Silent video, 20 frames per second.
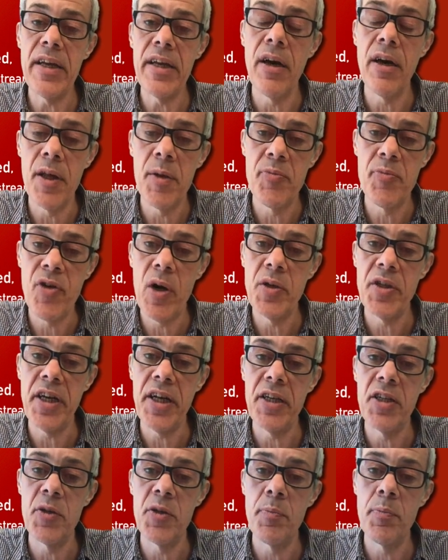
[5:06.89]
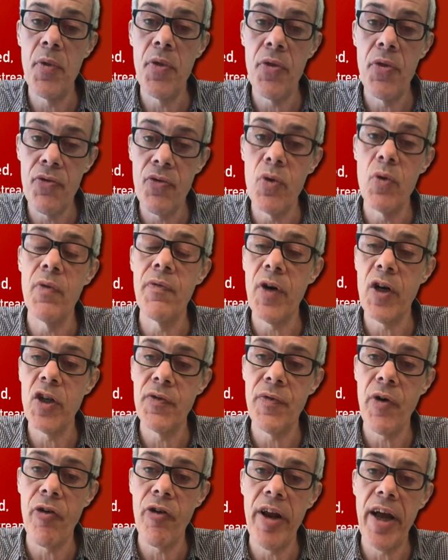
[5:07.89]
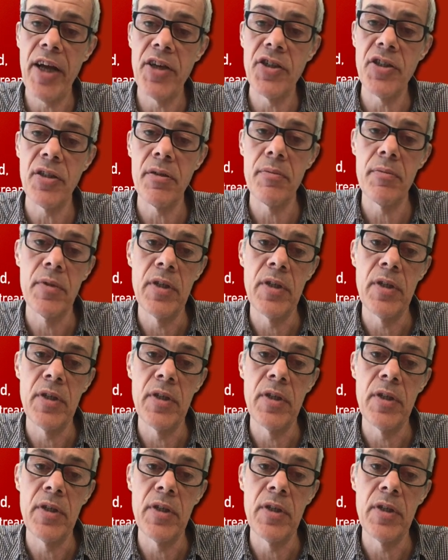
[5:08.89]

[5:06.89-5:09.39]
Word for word: other proteins through phosphorylation,